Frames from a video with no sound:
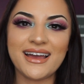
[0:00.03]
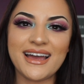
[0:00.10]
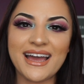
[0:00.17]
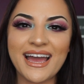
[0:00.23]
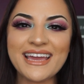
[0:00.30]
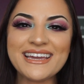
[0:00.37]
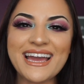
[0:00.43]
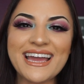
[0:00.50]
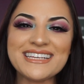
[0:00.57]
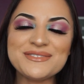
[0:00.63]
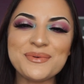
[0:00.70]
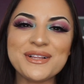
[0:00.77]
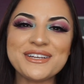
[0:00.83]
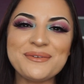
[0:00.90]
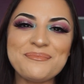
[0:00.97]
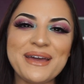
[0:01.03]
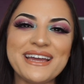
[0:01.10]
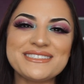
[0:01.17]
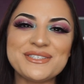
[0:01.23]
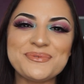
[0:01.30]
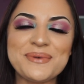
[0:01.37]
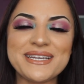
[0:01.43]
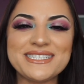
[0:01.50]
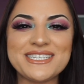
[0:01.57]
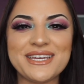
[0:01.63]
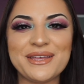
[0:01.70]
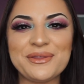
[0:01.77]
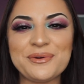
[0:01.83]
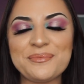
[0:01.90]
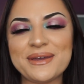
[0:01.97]
Hi guys, welcome back to my
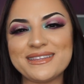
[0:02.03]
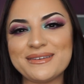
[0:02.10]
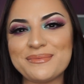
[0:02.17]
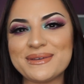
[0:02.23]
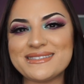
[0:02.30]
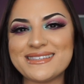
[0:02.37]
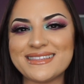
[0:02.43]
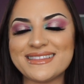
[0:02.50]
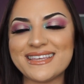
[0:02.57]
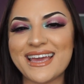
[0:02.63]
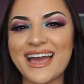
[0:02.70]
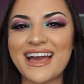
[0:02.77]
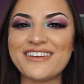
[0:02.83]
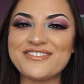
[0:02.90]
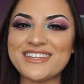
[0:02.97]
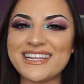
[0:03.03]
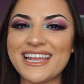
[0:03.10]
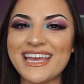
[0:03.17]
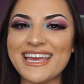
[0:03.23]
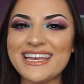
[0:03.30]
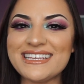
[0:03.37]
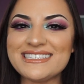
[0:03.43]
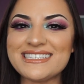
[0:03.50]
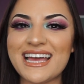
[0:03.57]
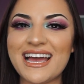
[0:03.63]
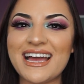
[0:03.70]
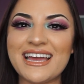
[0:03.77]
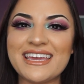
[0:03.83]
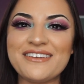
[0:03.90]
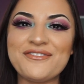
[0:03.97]
channel. My name is Cynthia Aviles.
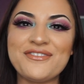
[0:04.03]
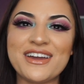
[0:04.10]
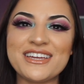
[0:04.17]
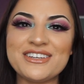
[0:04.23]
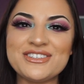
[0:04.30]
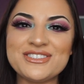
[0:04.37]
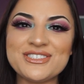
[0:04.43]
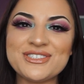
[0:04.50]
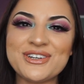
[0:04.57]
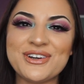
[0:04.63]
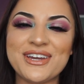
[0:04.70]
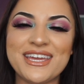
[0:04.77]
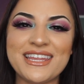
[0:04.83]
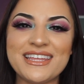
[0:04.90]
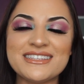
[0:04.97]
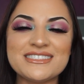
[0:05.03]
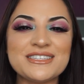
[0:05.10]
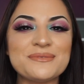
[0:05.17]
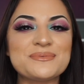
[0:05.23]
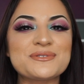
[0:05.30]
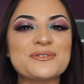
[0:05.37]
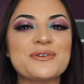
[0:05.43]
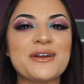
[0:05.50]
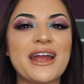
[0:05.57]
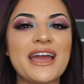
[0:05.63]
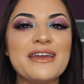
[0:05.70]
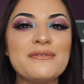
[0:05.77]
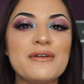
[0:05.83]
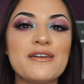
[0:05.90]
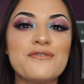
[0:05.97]
I invite you to go ahead and
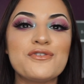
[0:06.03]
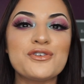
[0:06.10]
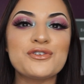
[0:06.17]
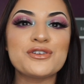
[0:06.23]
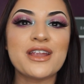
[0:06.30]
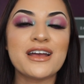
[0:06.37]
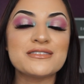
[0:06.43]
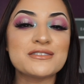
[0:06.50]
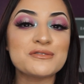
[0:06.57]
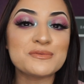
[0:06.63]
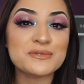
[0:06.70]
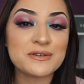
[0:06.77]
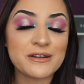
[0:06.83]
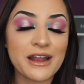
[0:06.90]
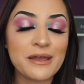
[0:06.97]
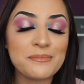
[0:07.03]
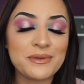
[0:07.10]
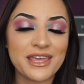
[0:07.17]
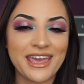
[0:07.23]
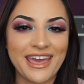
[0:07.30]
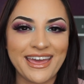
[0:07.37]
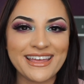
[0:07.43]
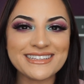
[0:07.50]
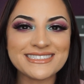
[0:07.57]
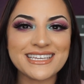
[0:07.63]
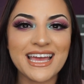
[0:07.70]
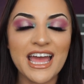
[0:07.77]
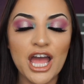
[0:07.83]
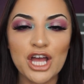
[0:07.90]
subscribe if you're not subscribed yet.